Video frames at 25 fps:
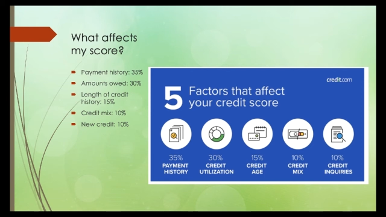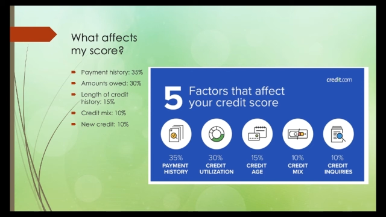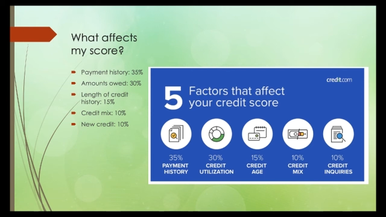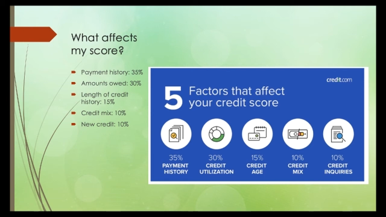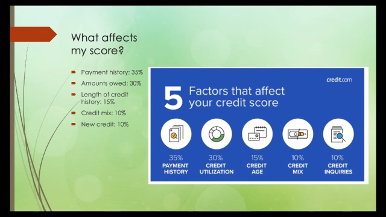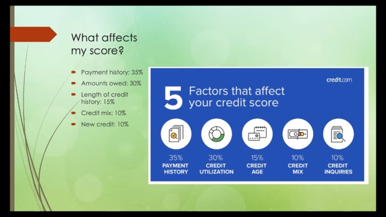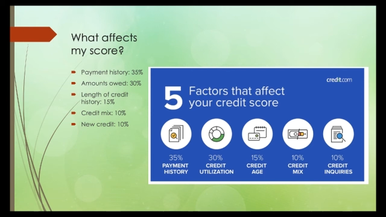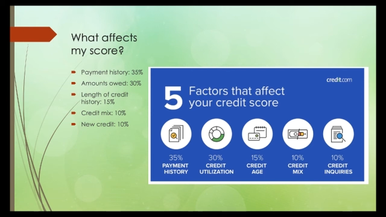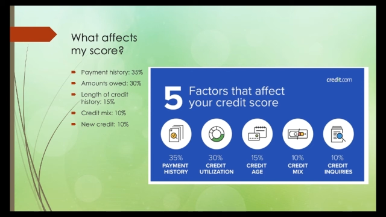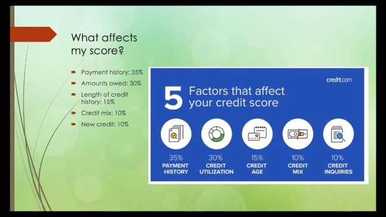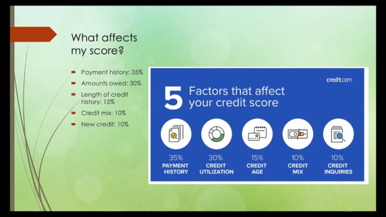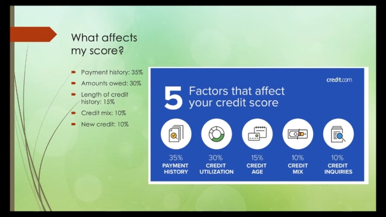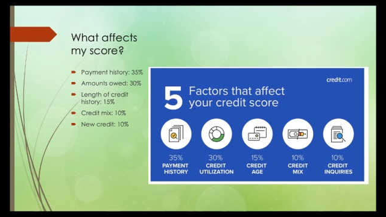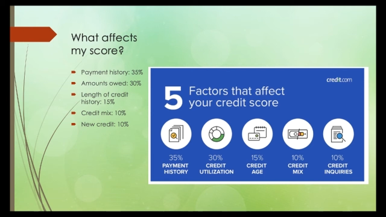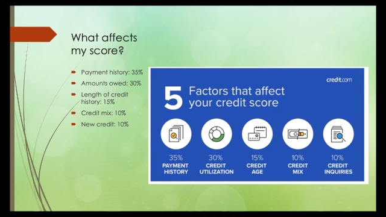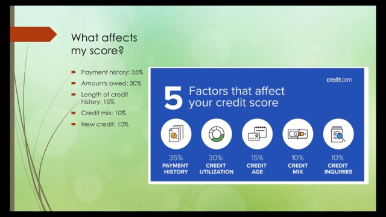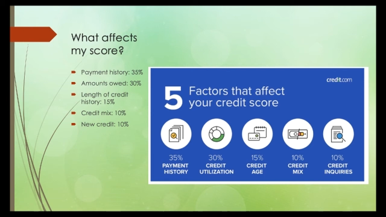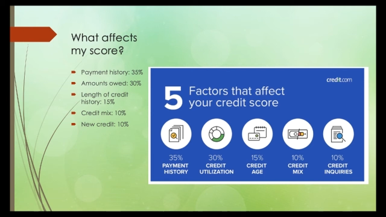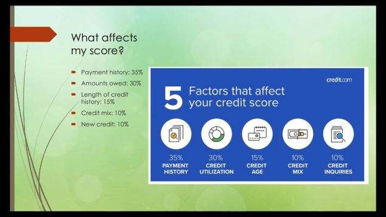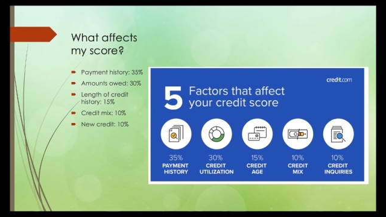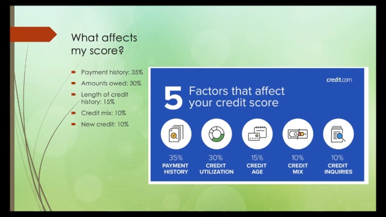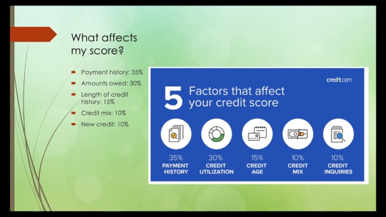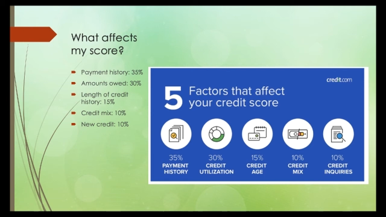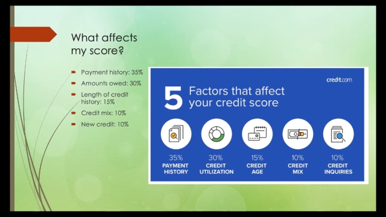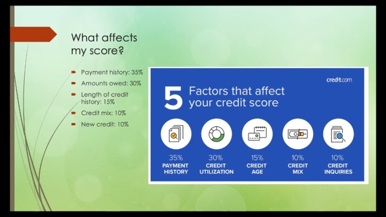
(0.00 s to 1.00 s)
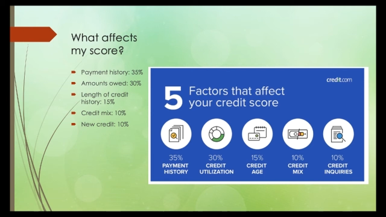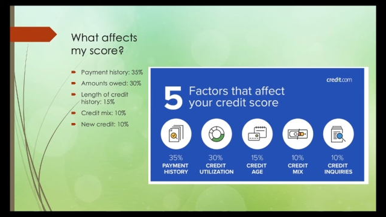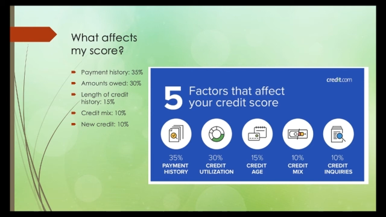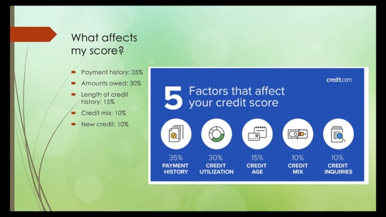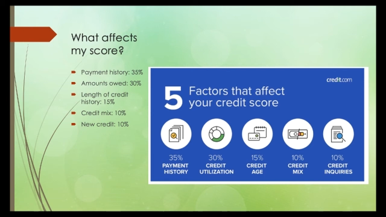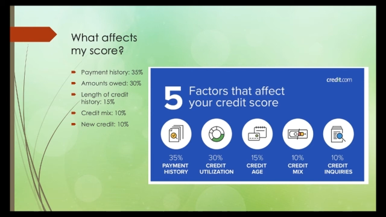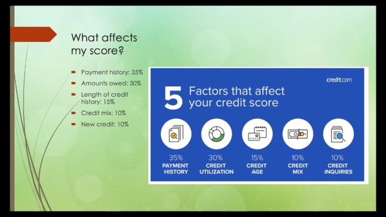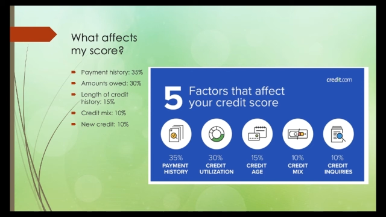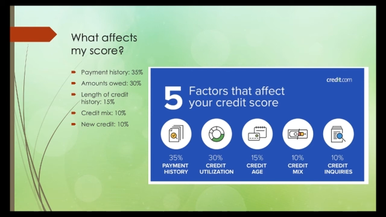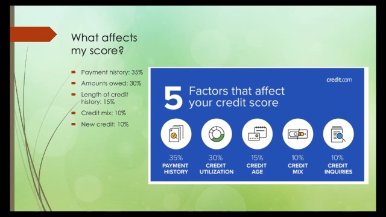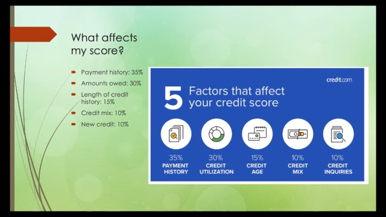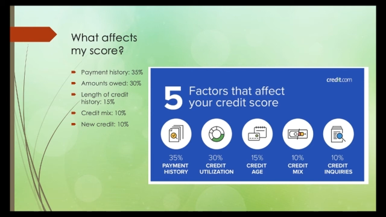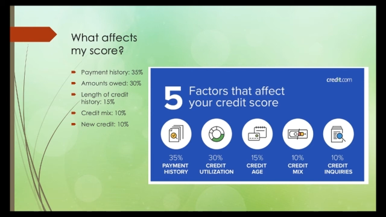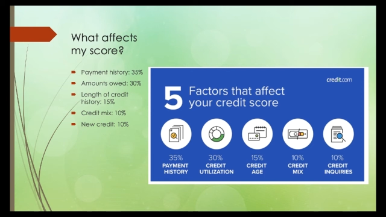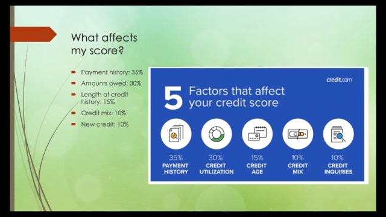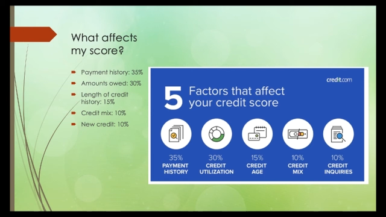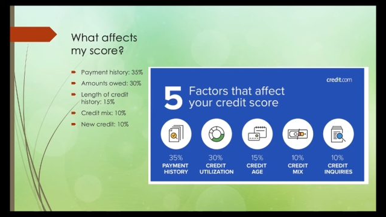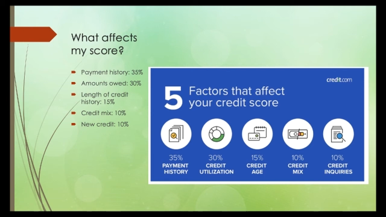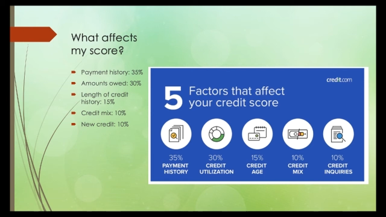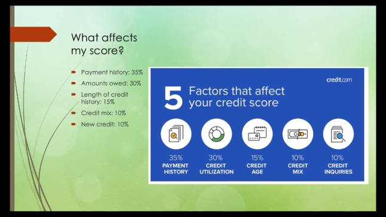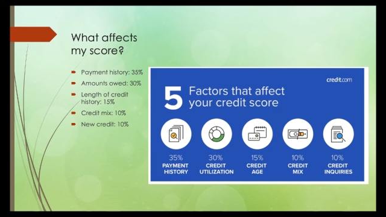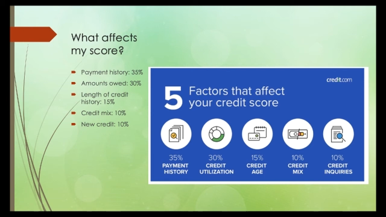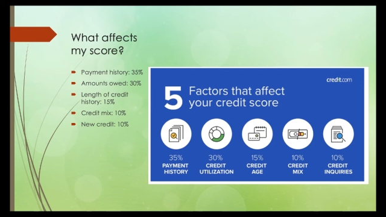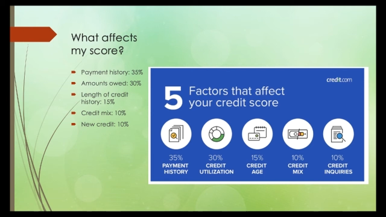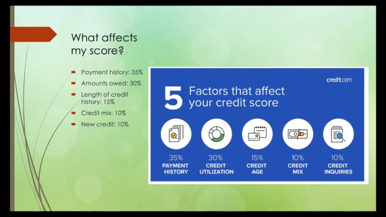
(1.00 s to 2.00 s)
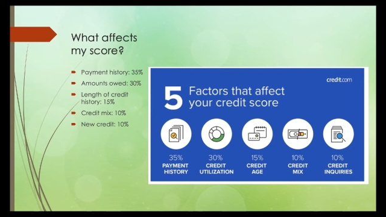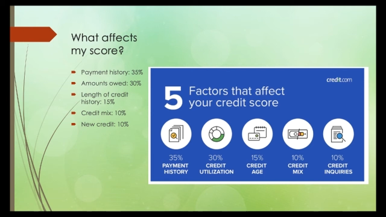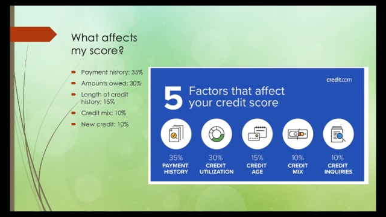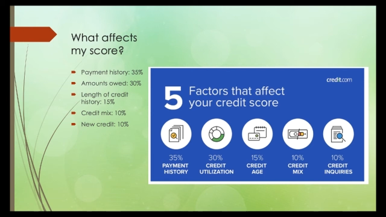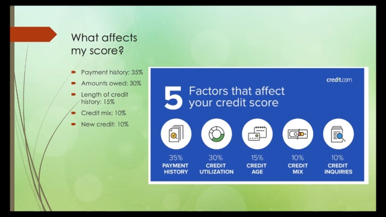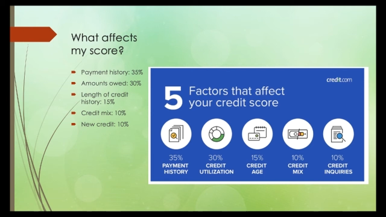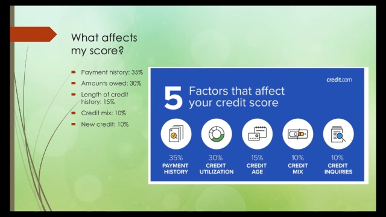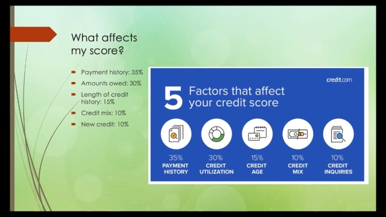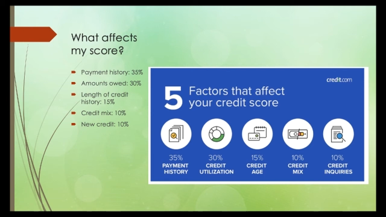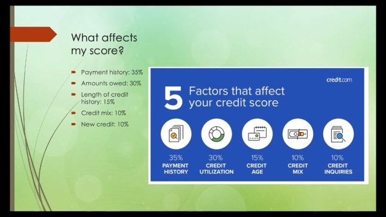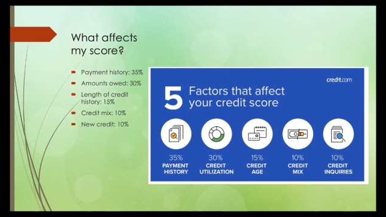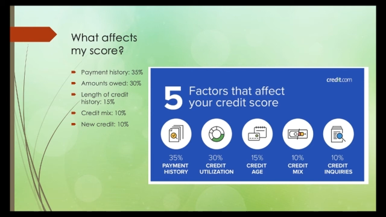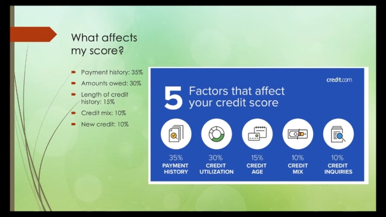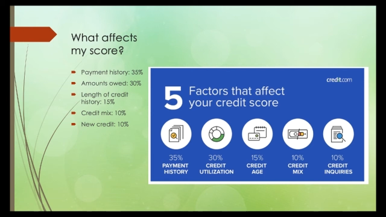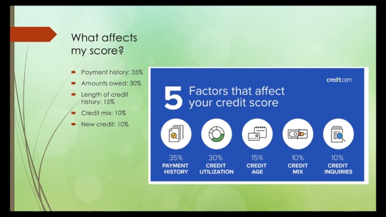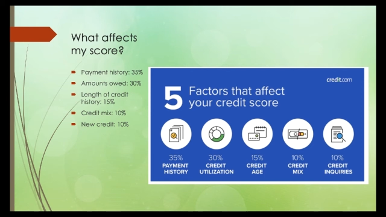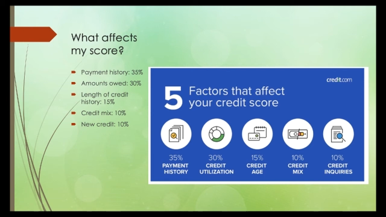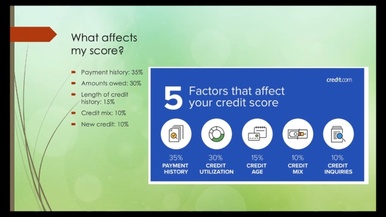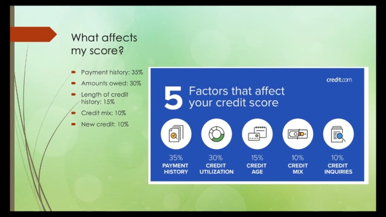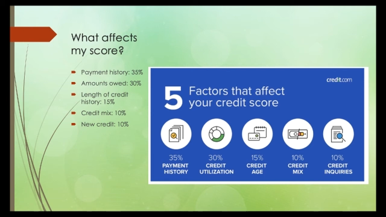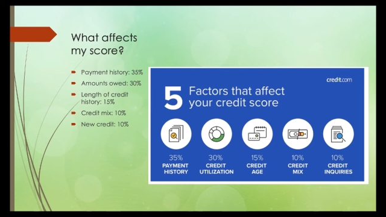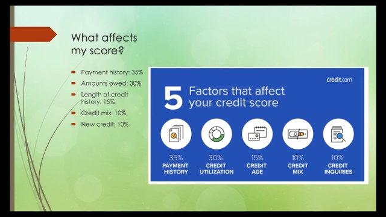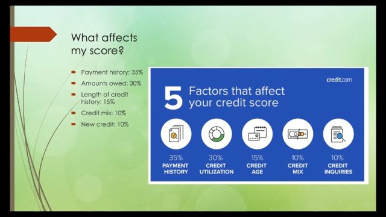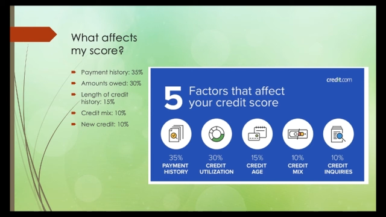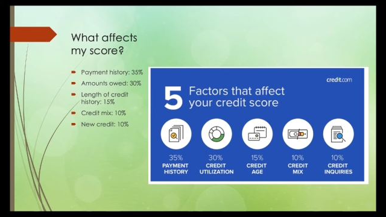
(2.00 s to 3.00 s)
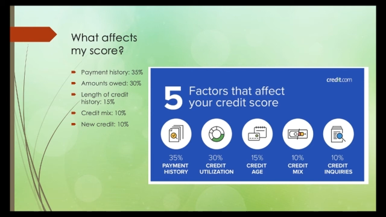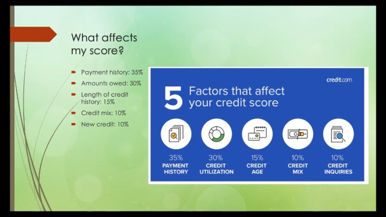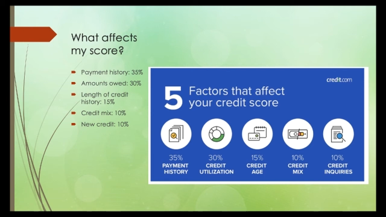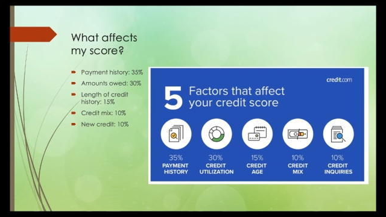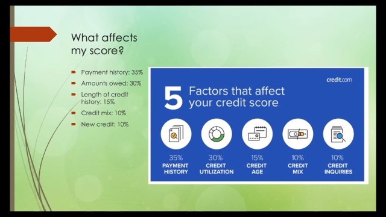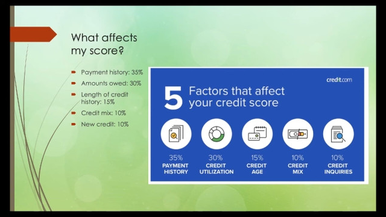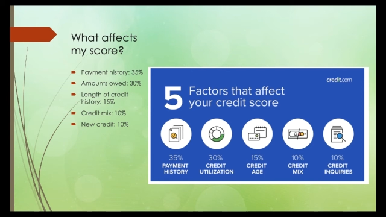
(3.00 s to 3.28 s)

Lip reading: Nobody's mouth can be seen.